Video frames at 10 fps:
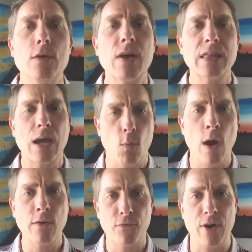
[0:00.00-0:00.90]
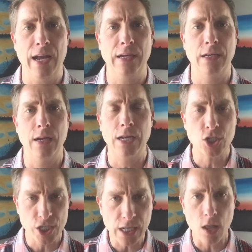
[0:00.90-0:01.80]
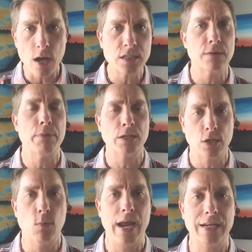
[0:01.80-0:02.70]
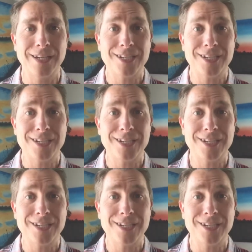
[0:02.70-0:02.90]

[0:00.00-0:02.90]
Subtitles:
You've got that one friend, and she lost a bunch of weight,